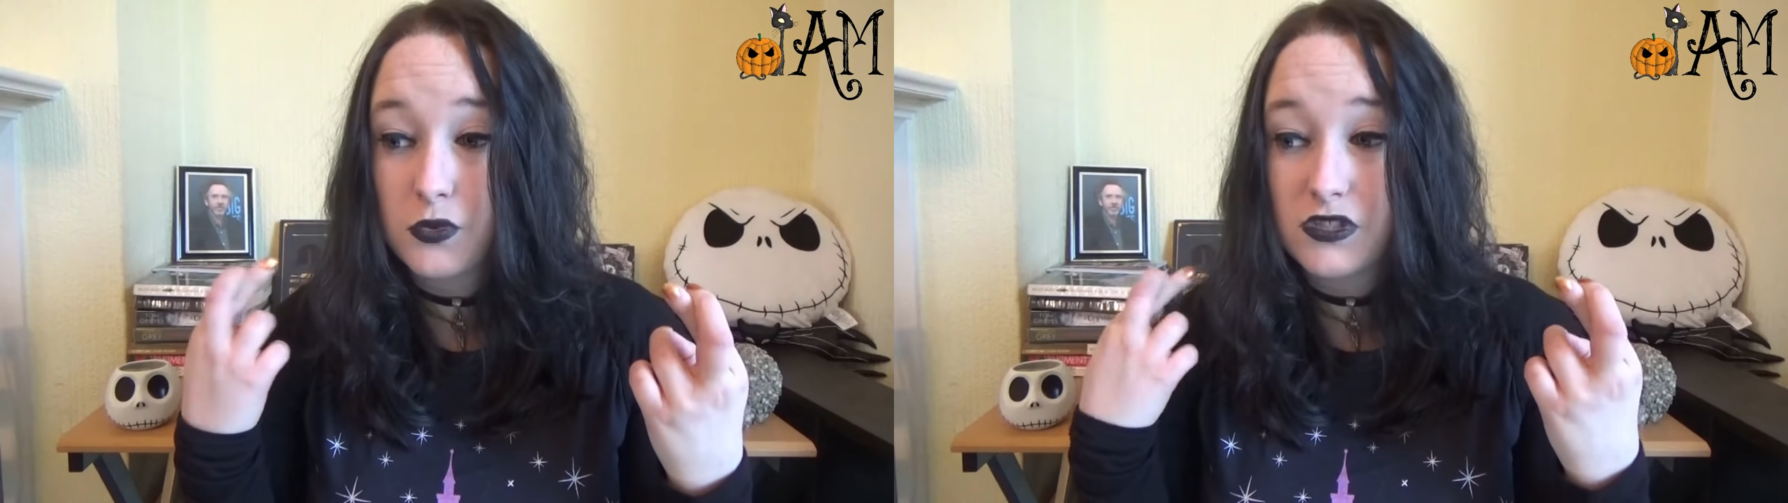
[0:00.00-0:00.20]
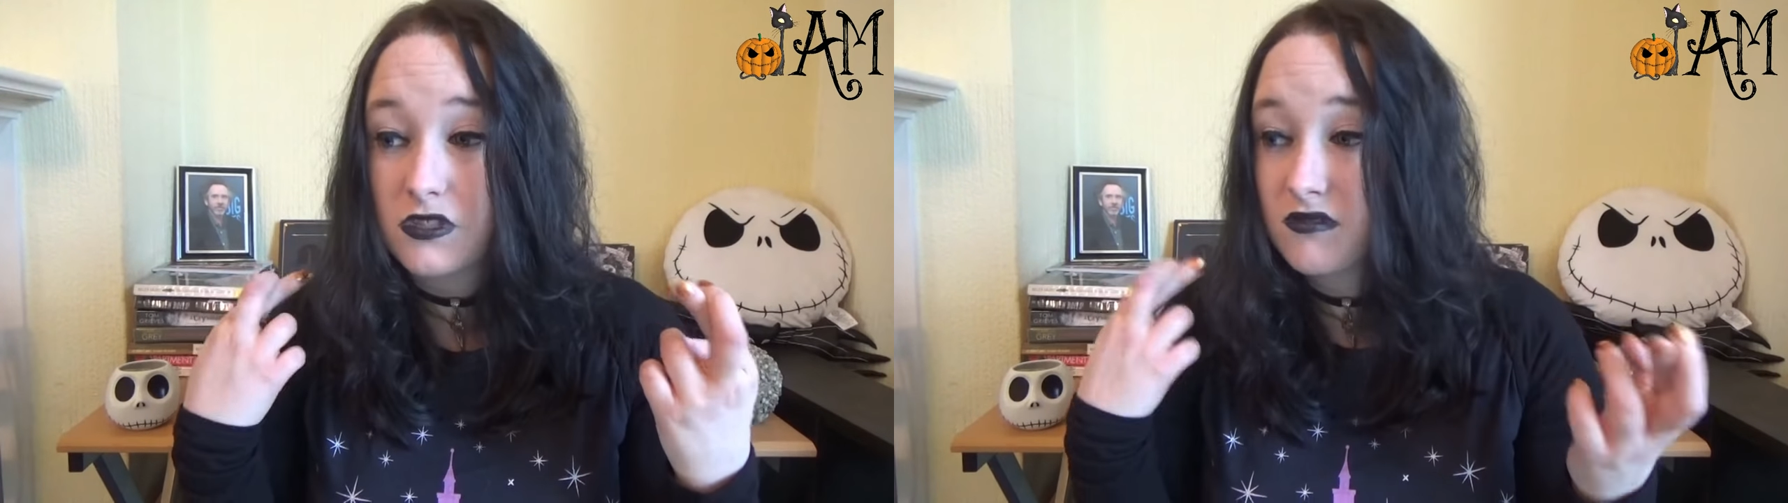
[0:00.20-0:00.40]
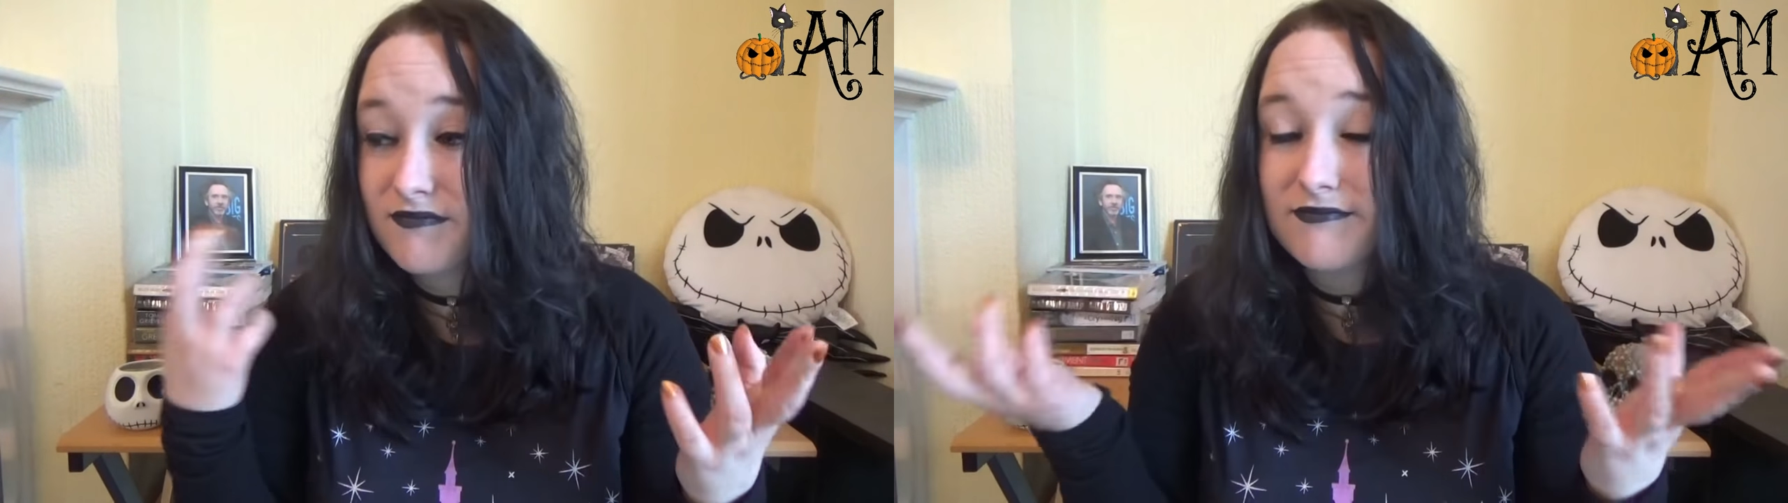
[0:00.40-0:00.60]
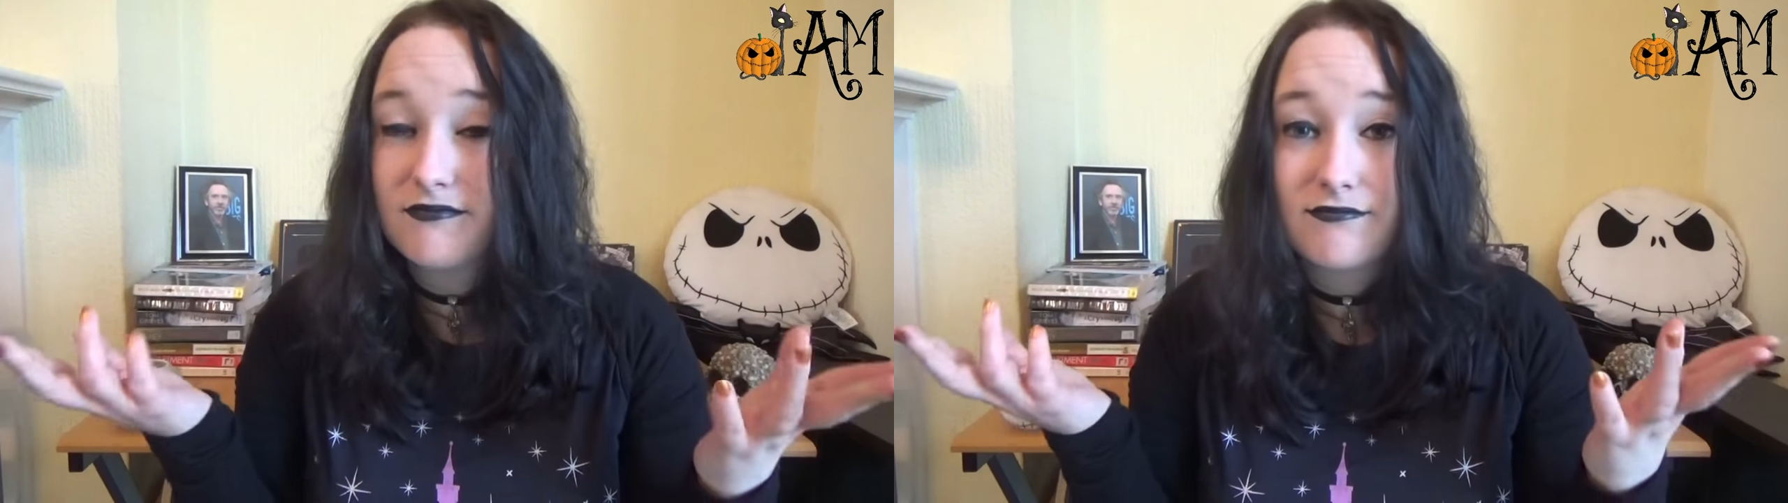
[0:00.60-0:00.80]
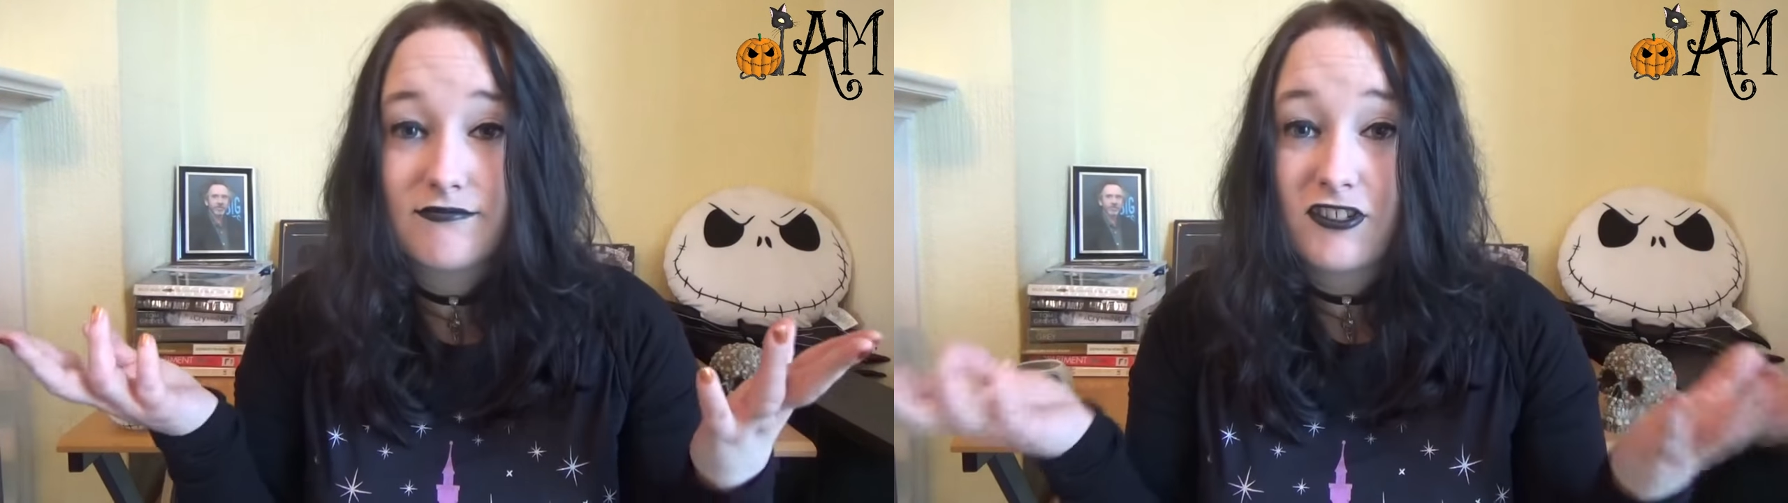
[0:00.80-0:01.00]
was
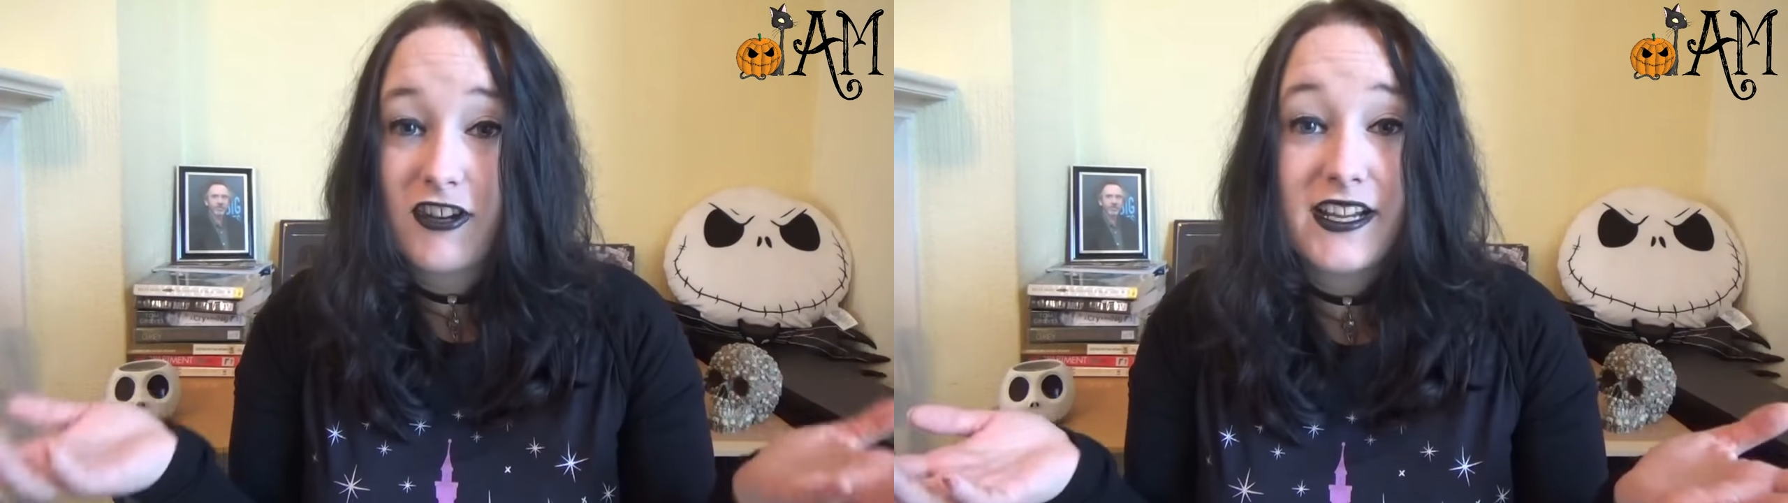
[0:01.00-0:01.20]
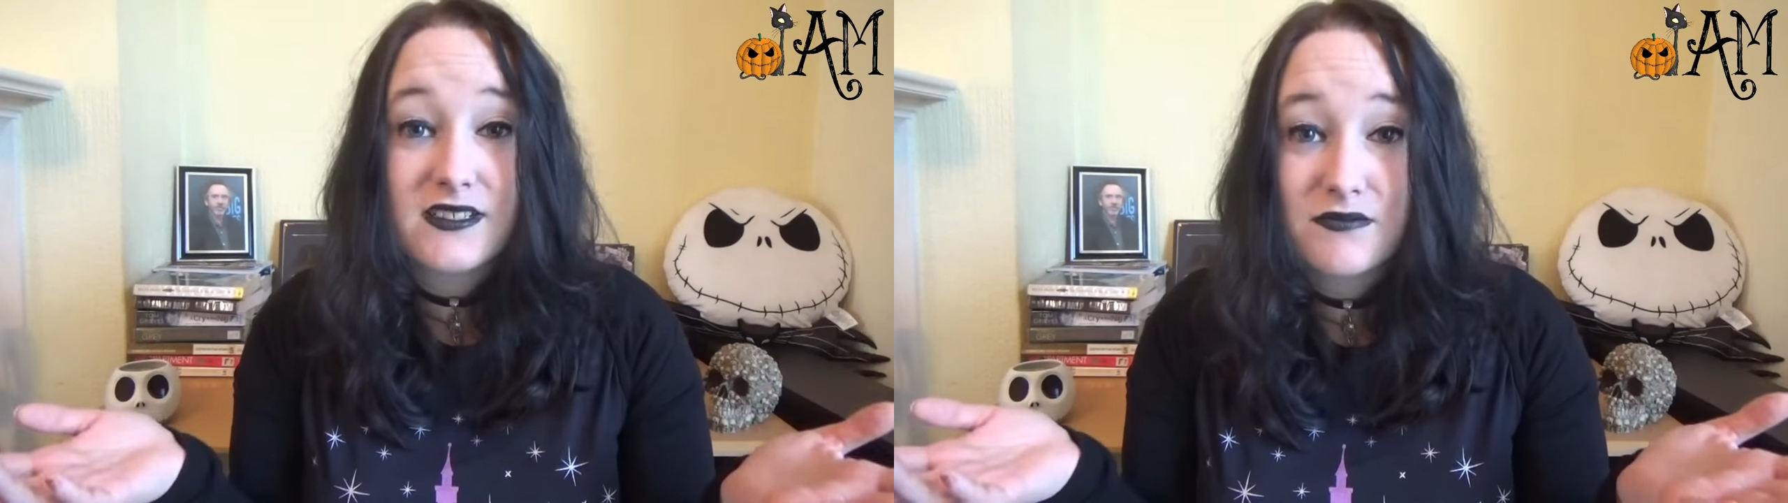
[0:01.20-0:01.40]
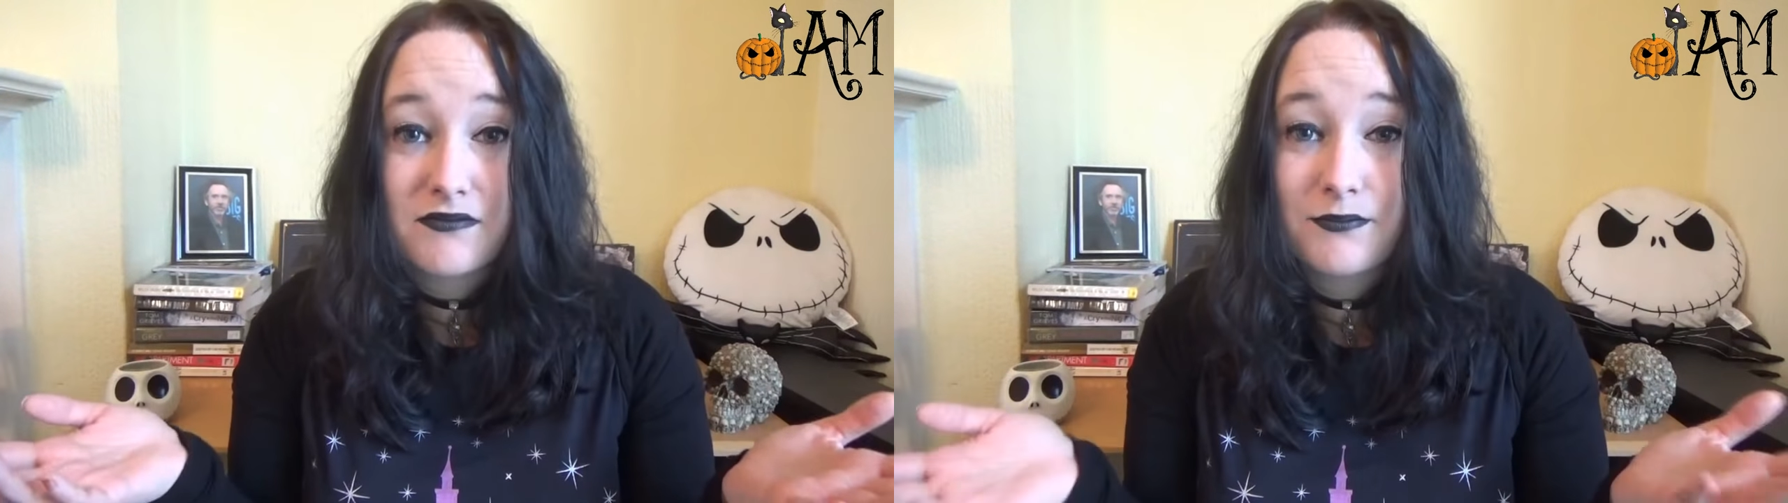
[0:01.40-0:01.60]
great,